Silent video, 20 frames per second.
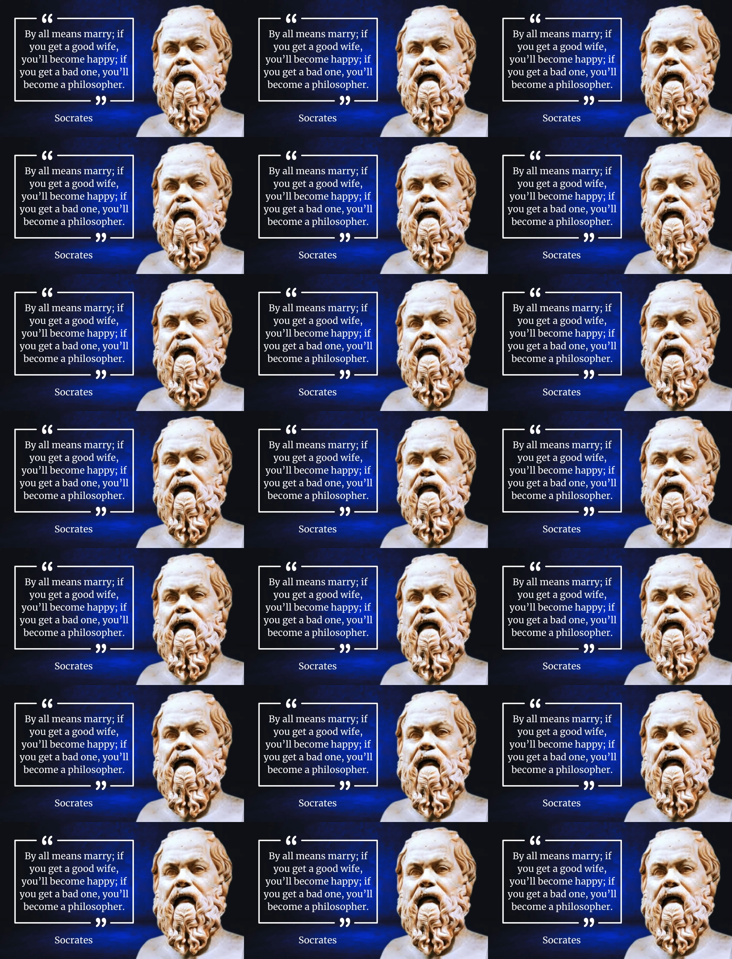
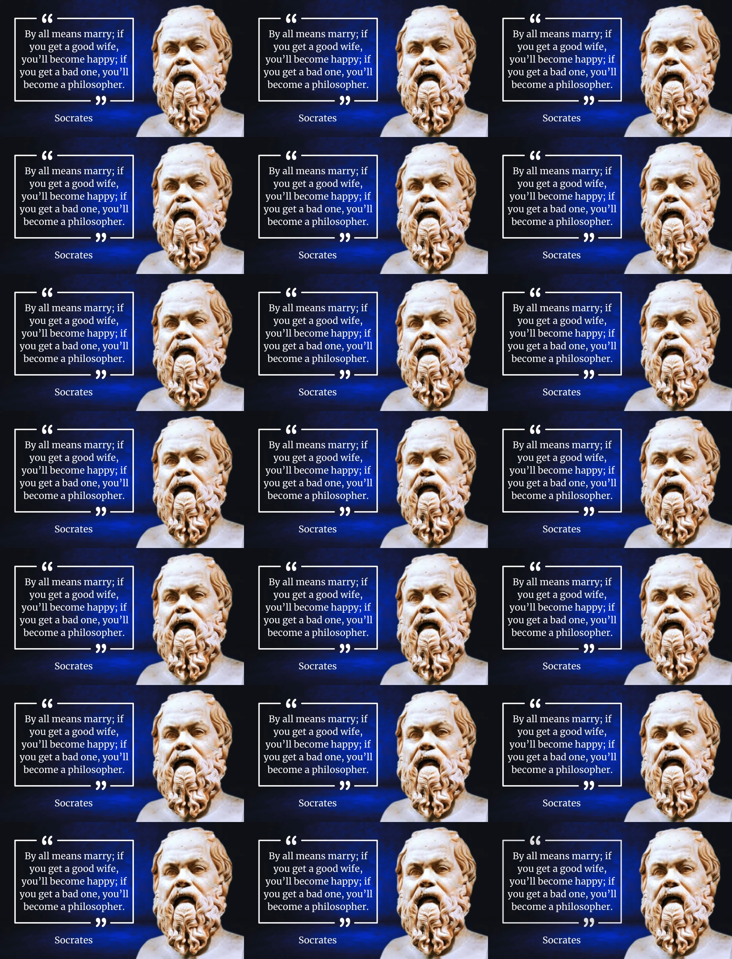
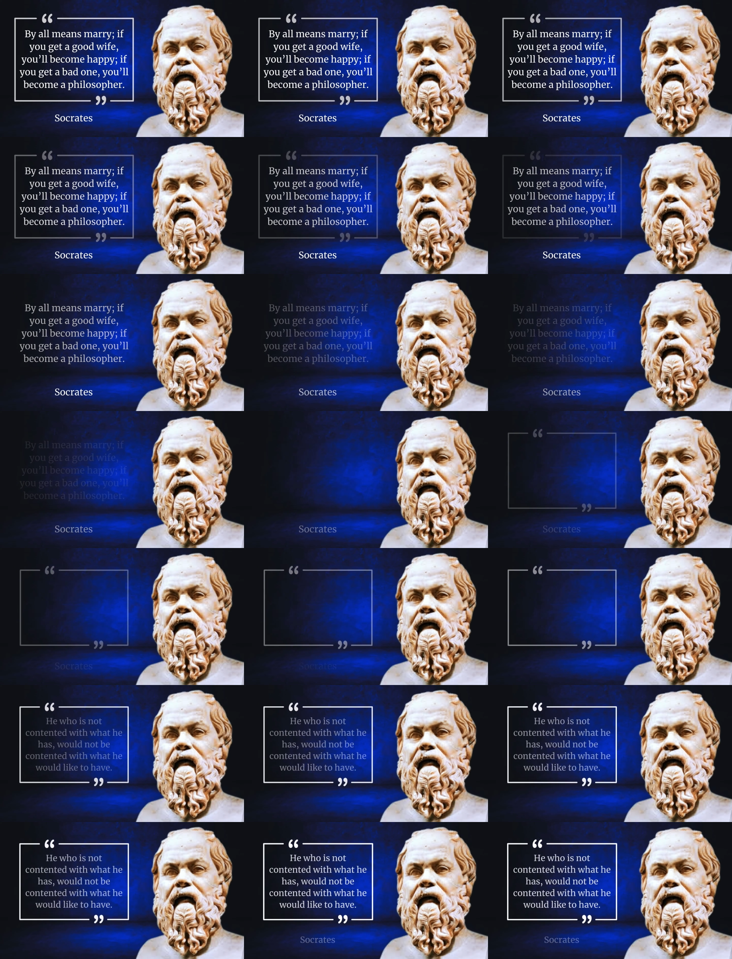No one is speaking in this clip.